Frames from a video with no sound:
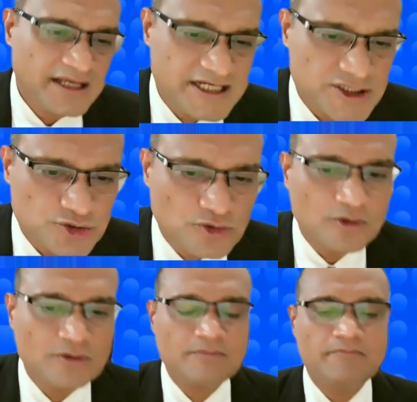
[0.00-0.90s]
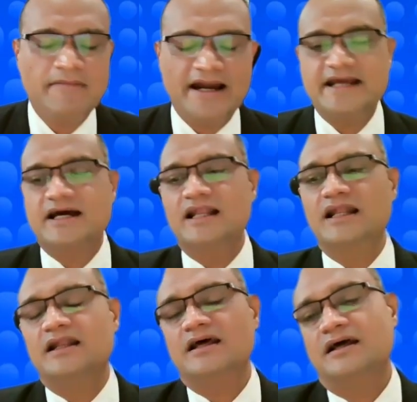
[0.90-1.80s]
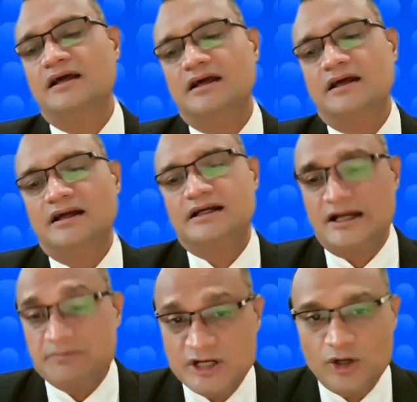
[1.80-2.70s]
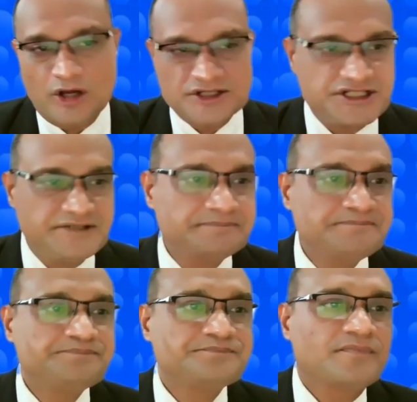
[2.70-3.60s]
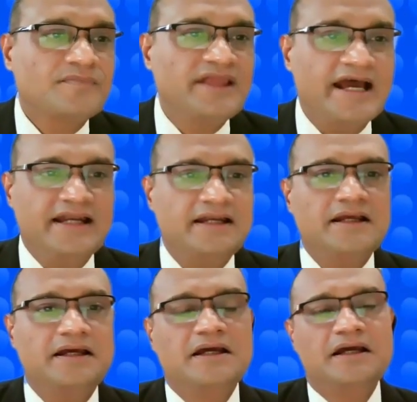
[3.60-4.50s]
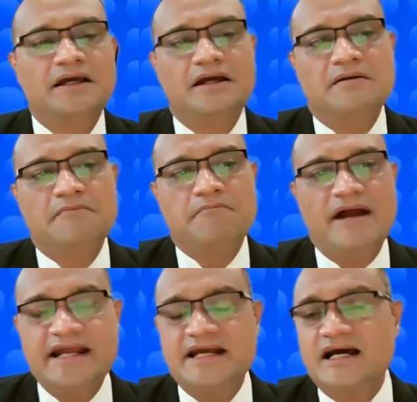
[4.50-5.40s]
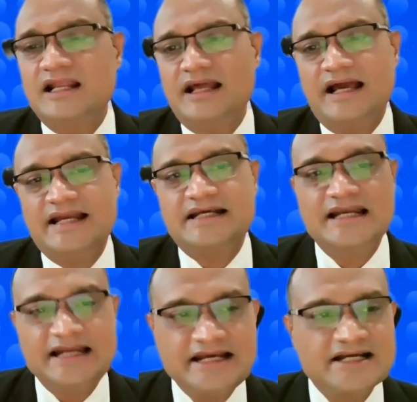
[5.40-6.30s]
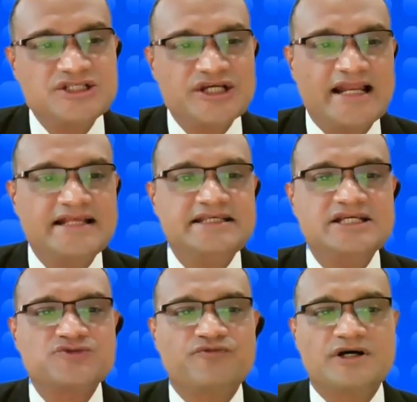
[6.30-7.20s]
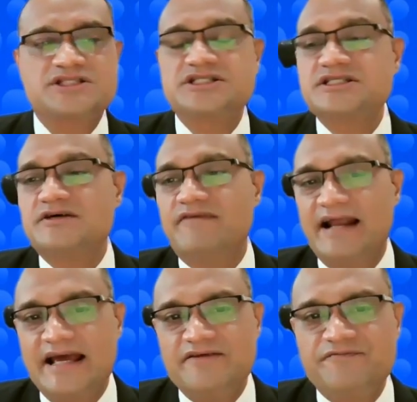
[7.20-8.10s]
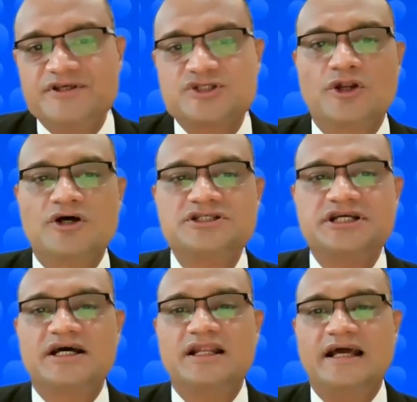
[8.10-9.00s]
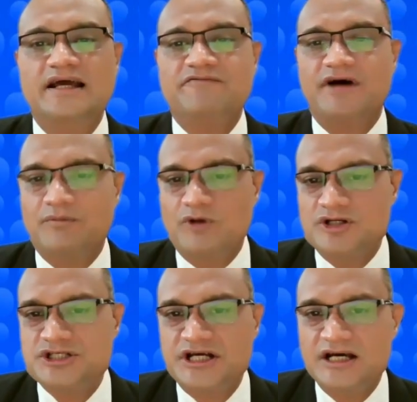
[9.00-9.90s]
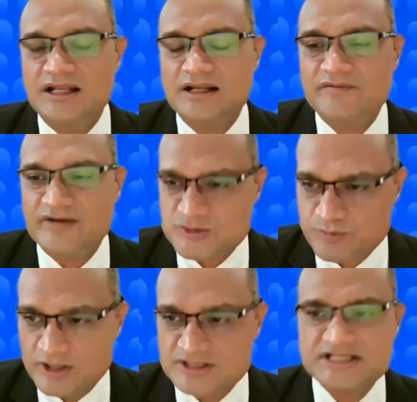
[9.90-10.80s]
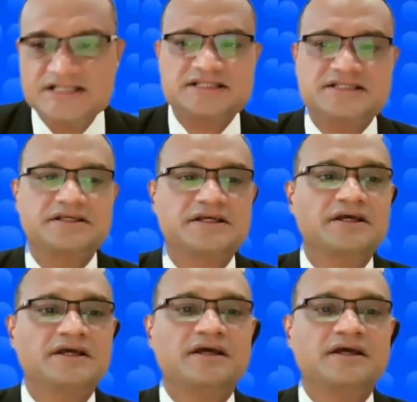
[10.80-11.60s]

into medical terminology, then medical and clinical challenges. First is the varying physiological and pharmacological responses.